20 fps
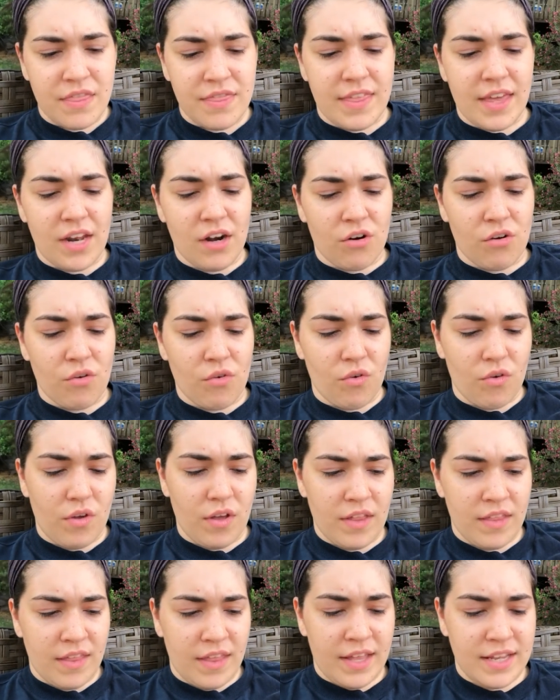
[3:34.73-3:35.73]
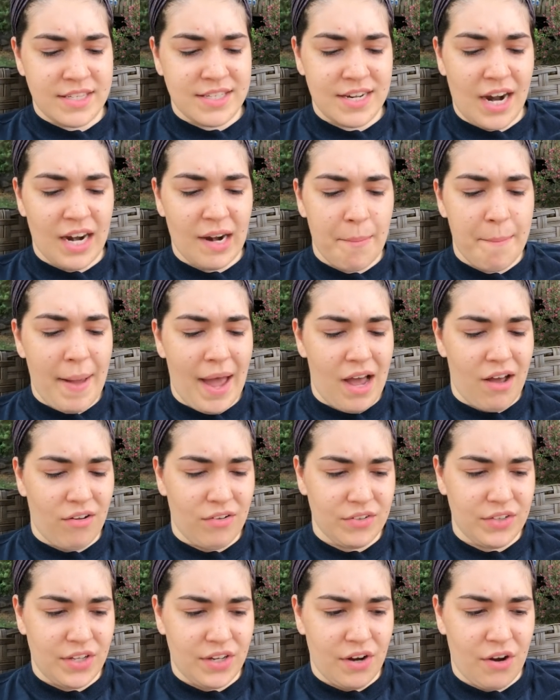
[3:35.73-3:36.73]
They don't, it's not
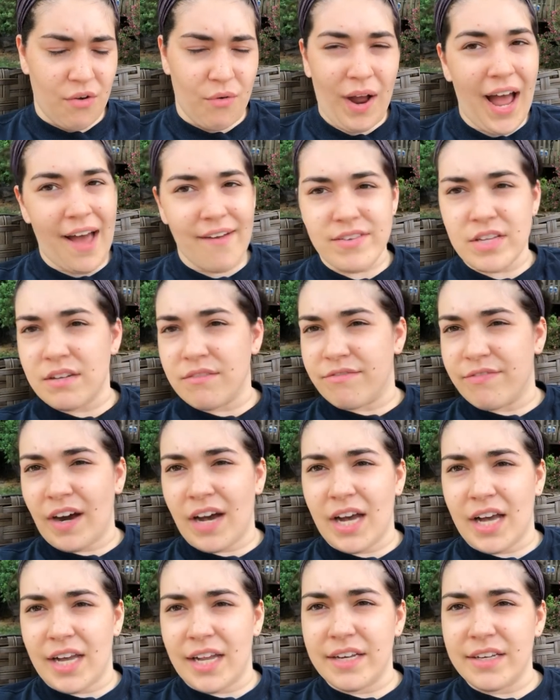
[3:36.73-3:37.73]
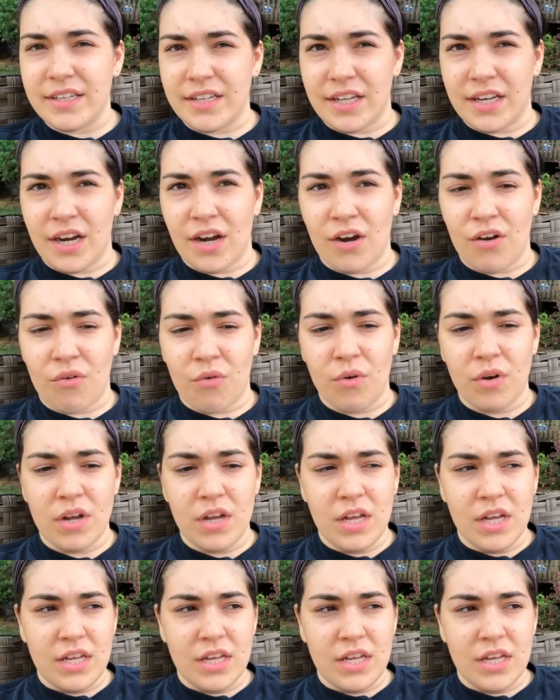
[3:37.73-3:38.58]
about, you know, having fun, you know,